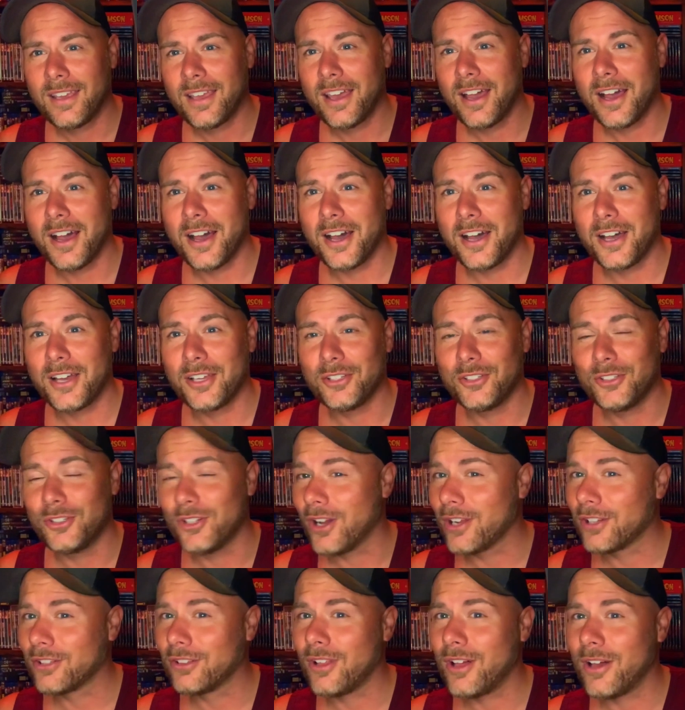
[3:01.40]
uh,
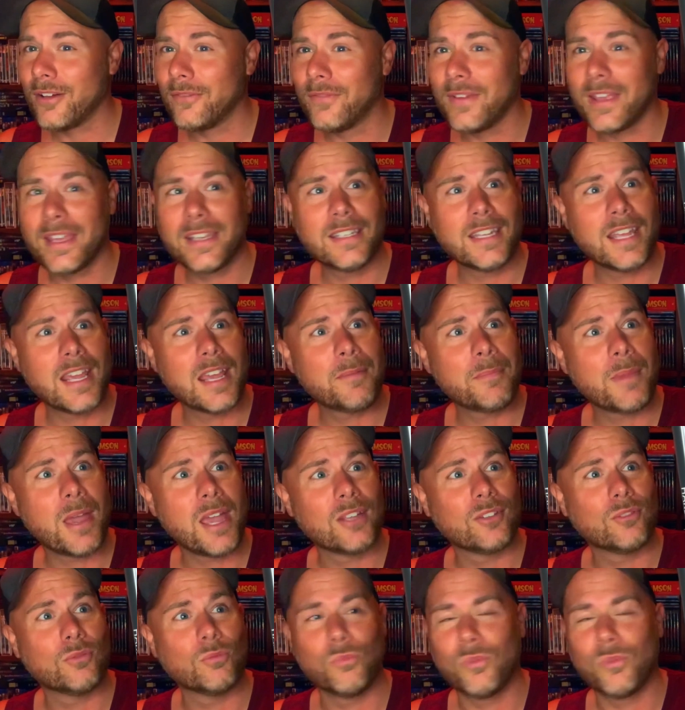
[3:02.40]
Jean Claude Van Damme
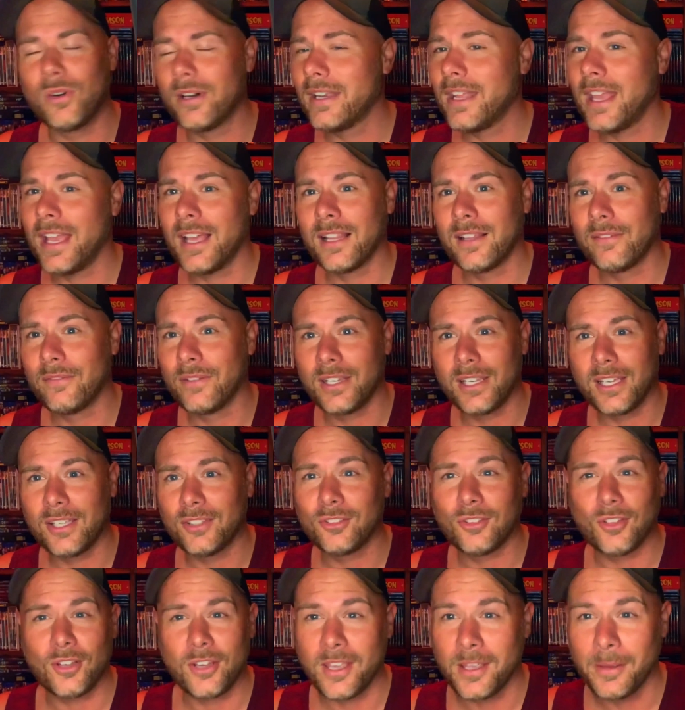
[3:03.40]
has one hell of a
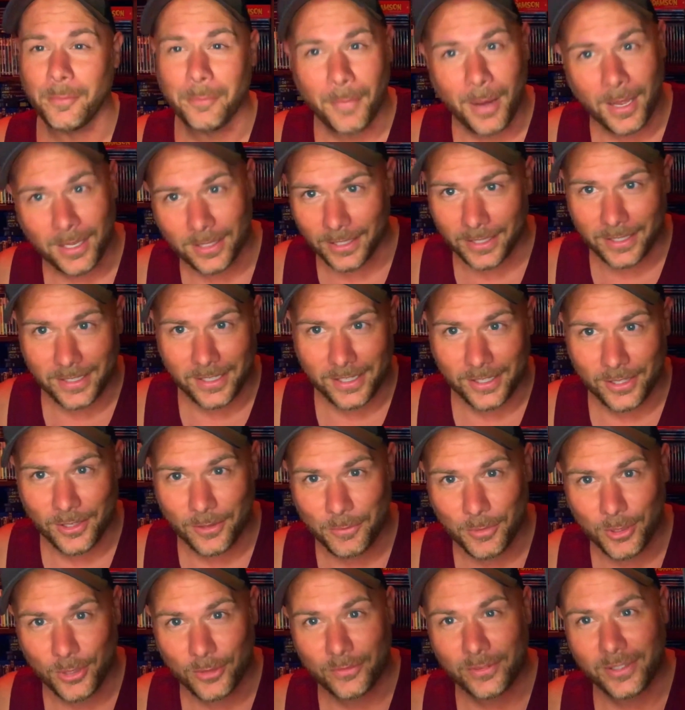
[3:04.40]
nice looking mullet in the
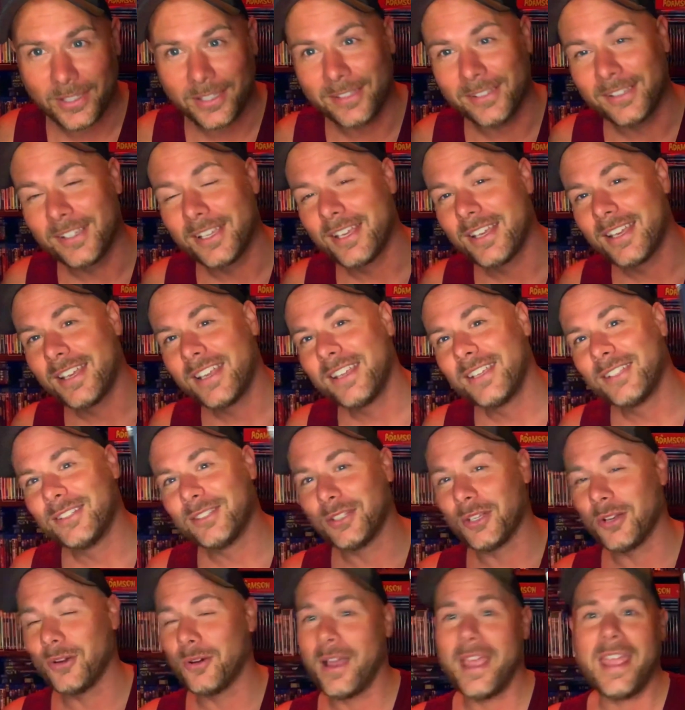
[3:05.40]
movie.
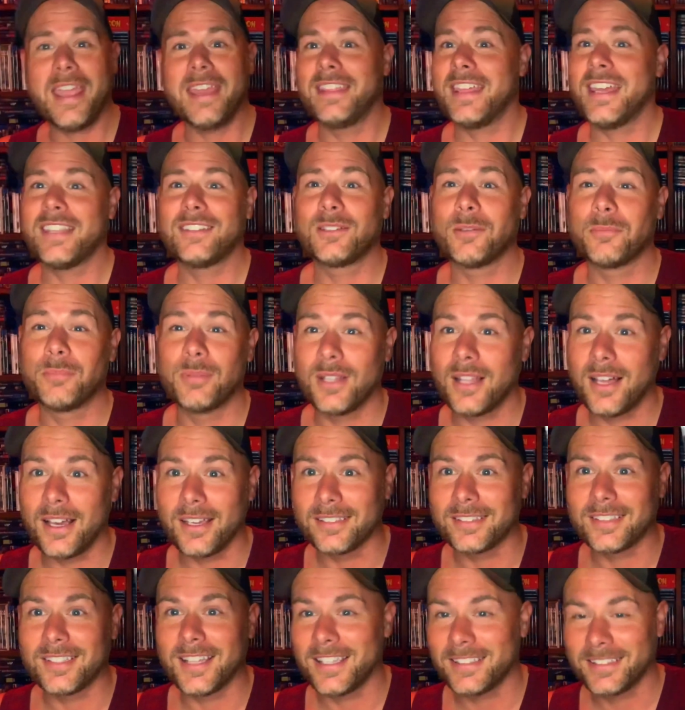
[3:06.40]
So hey, that's a
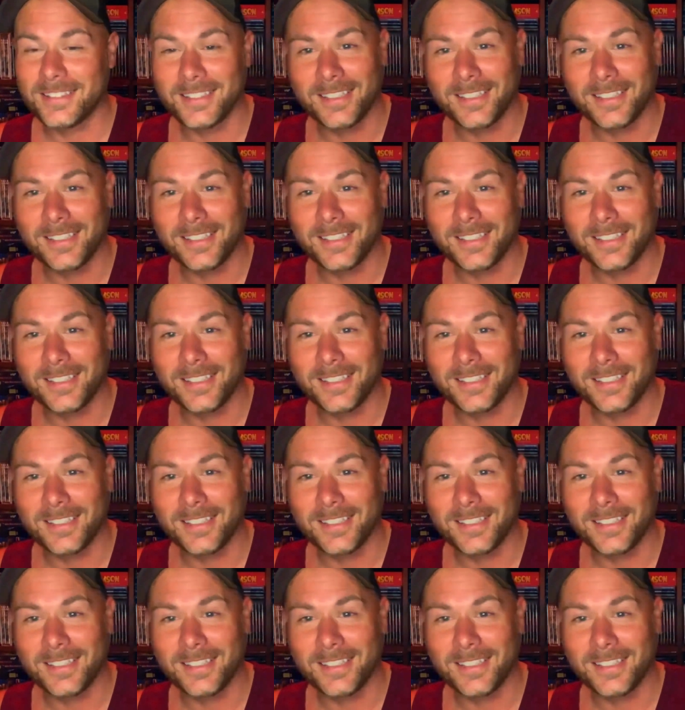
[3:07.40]
plus. That's